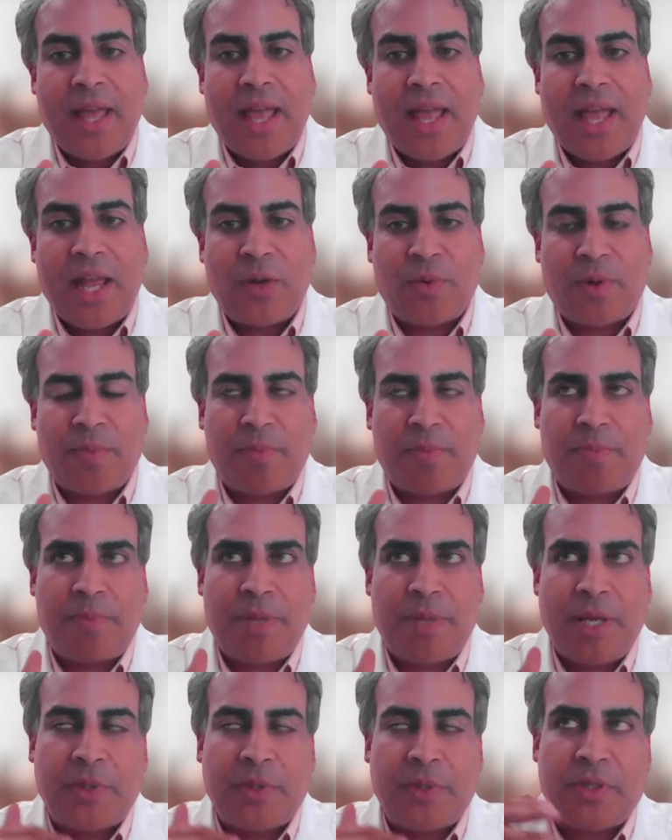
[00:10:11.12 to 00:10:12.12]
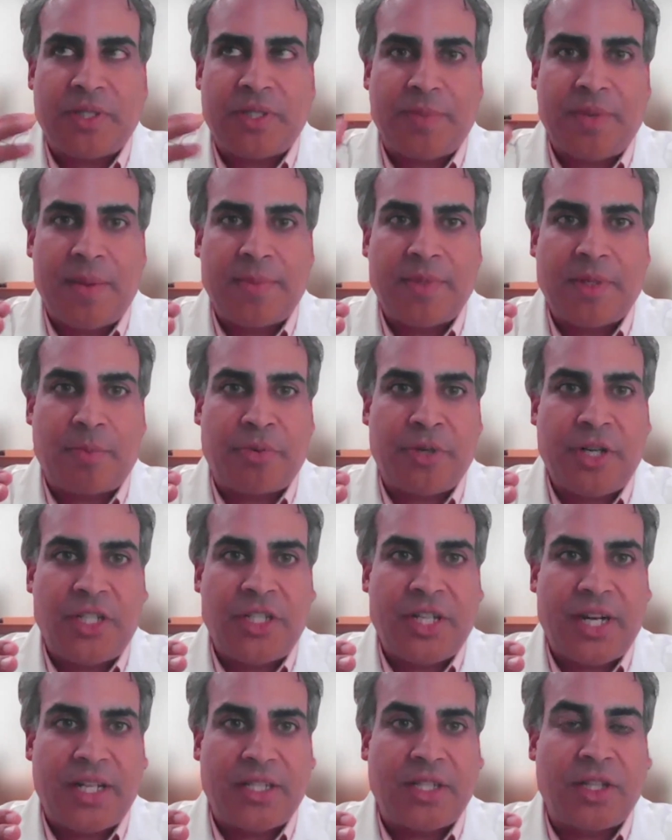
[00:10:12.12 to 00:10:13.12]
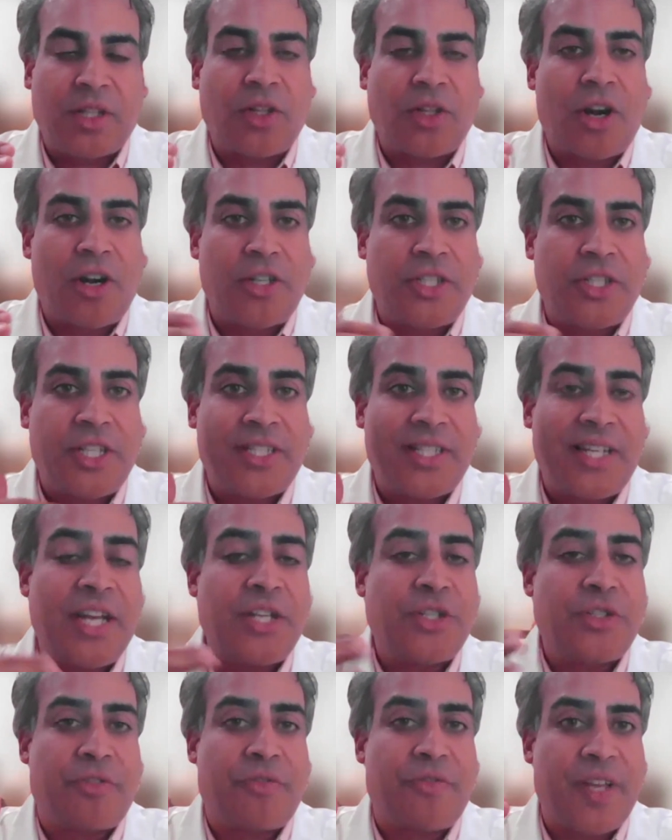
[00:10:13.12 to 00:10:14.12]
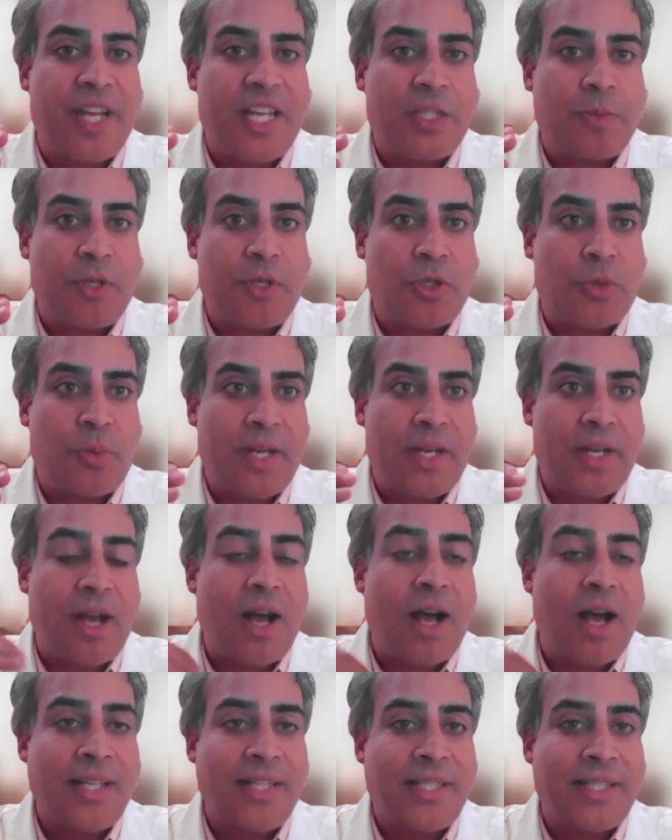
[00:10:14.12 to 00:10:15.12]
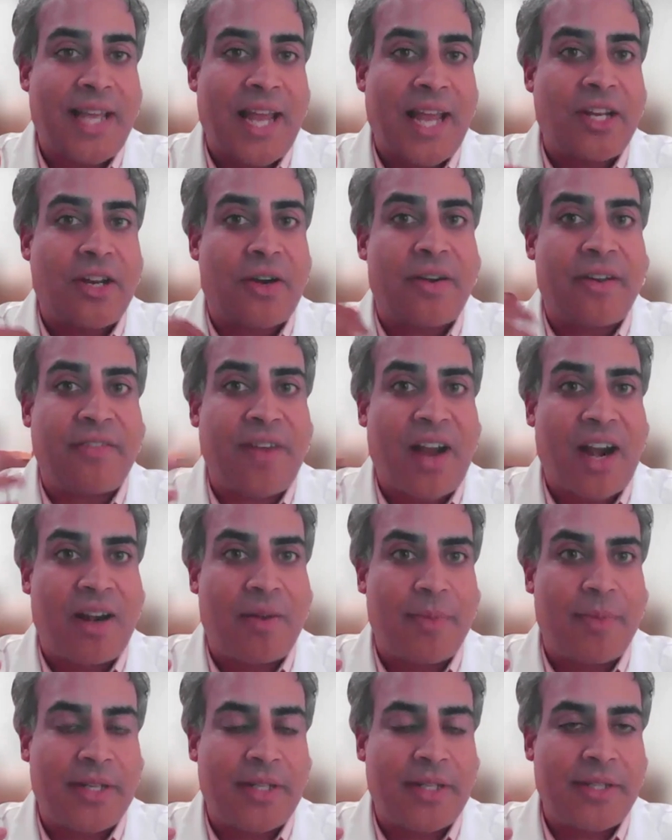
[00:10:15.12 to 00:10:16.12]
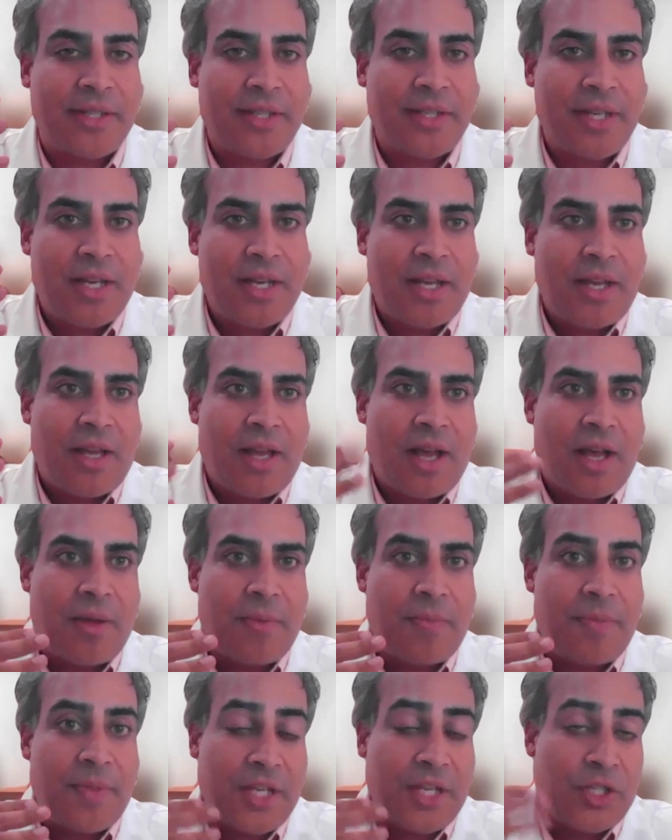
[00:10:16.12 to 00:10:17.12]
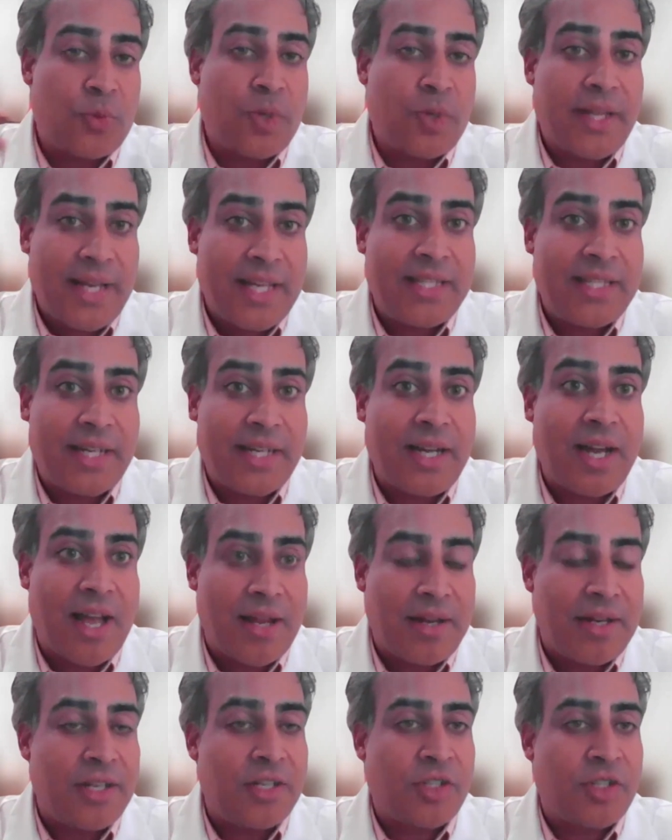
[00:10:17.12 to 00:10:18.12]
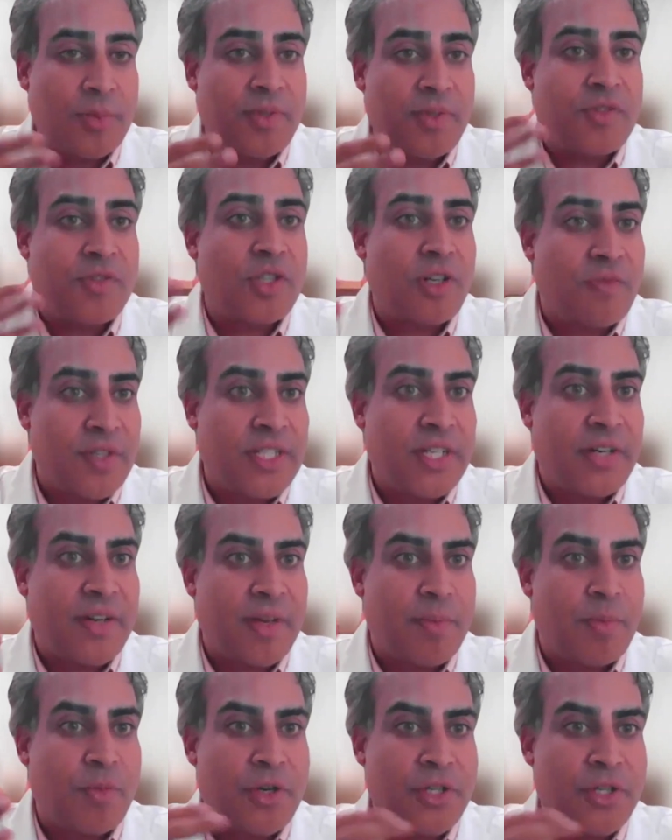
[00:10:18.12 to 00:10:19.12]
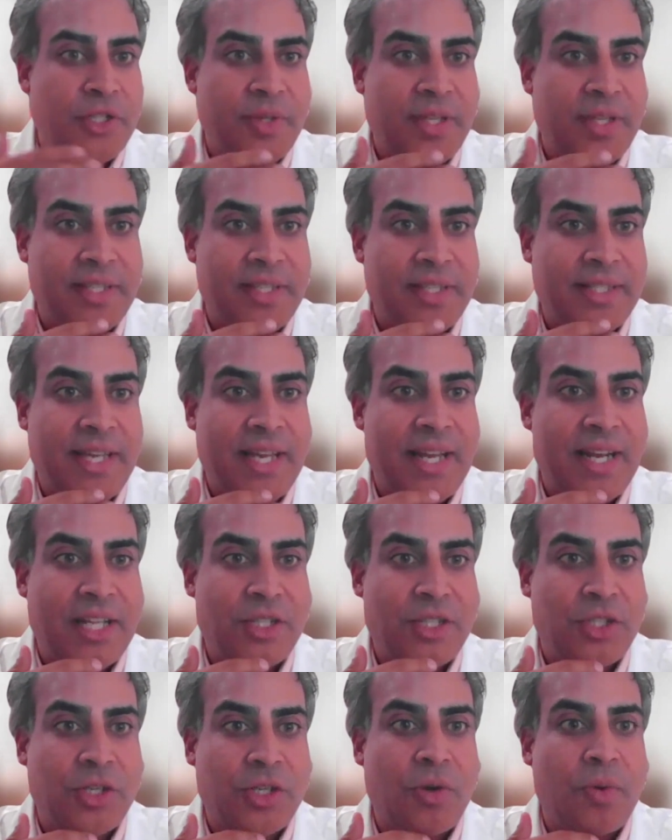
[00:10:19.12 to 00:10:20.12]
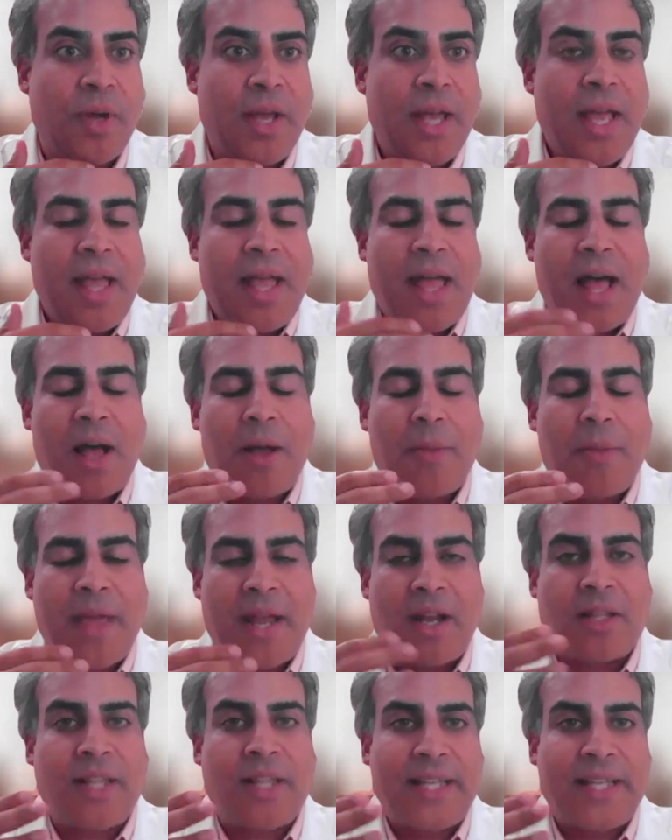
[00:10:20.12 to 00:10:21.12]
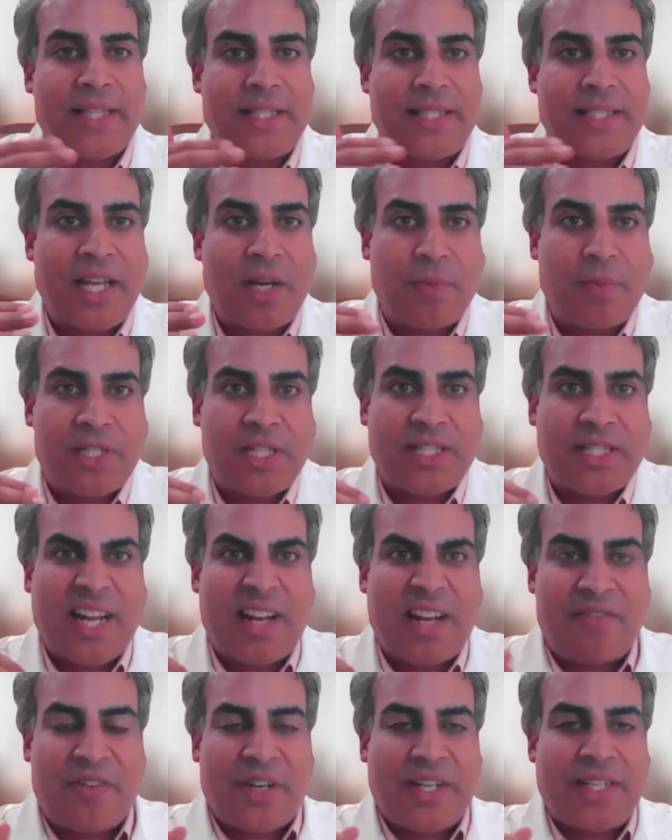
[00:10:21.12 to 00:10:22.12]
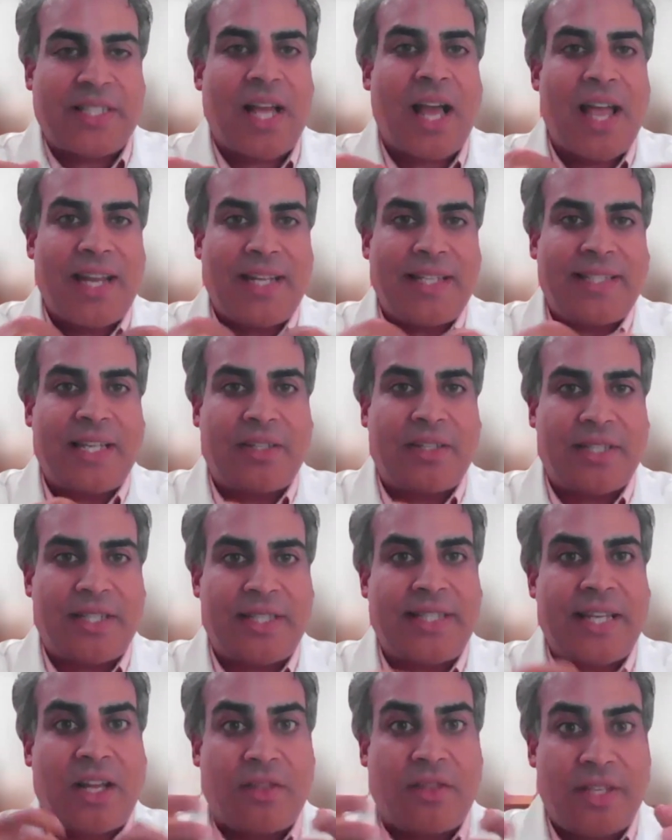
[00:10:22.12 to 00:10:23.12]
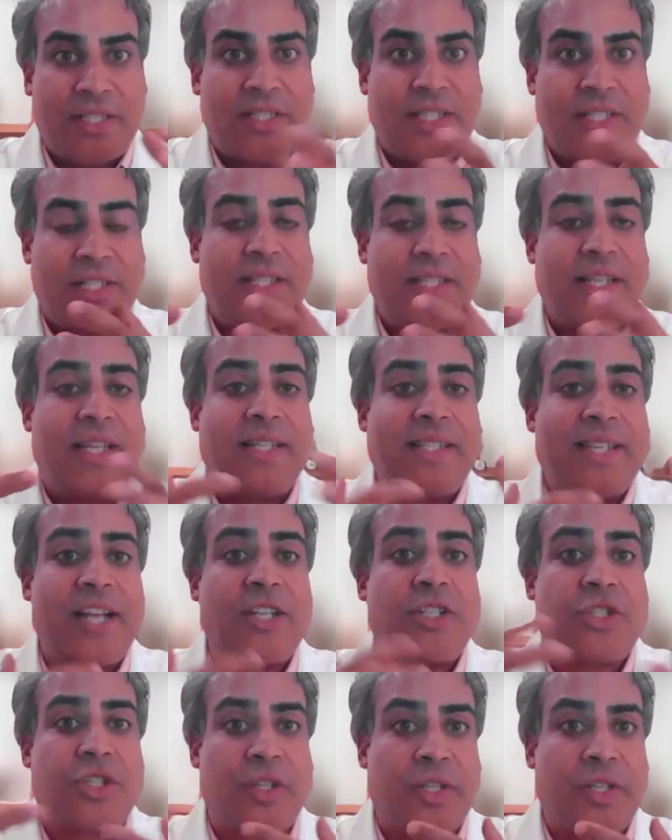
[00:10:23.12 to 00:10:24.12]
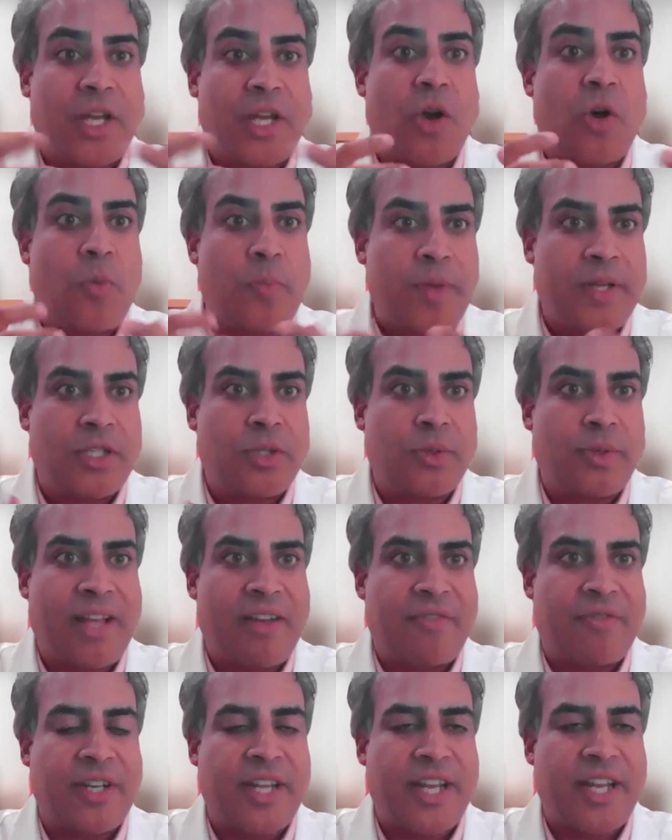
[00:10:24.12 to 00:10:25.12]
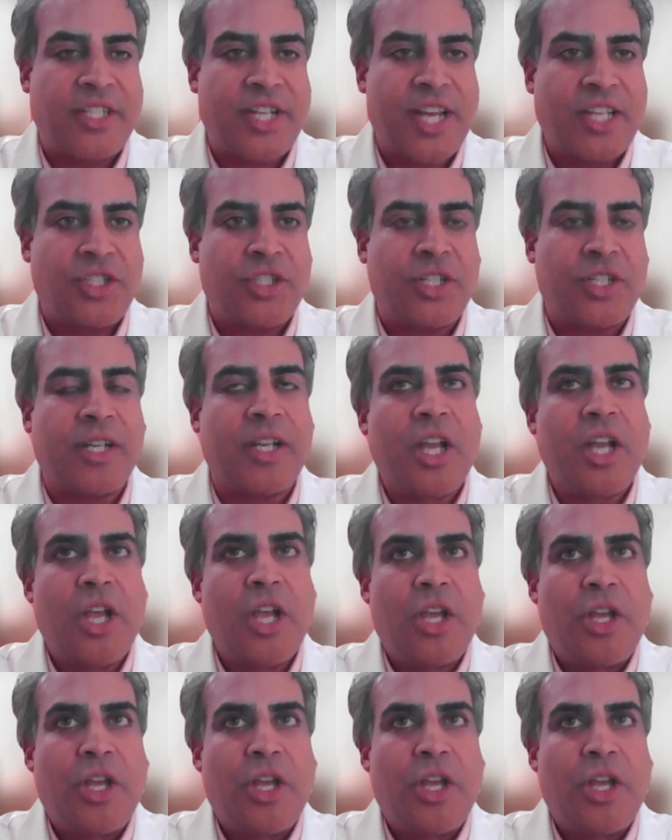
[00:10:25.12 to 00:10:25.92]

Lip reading: And what people don't sometimes appreciate is the largest interface between us and our environment is the gut in terms of surface area, more so than the skin. And so, and unlike the skin, which is kind of very tight cell to cell, this is intentionally open to allow for digestion.